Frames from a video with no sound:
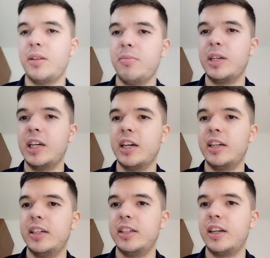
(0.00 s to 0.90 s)
big
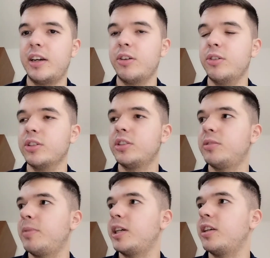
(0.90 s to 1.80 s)
arrows,
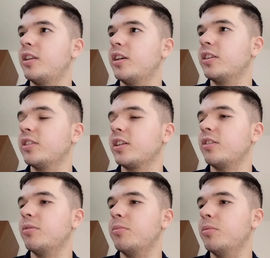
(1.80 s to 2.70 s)
spiky things. I
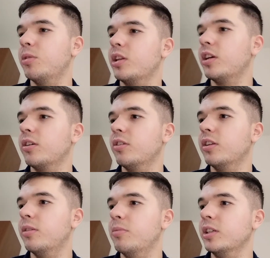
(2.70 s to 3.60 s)
can't remember what they
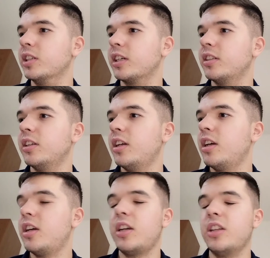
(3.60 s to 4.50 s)
called them exactly.
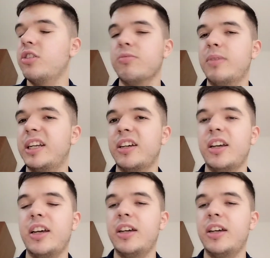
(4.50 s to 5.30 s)
Doesn't matter.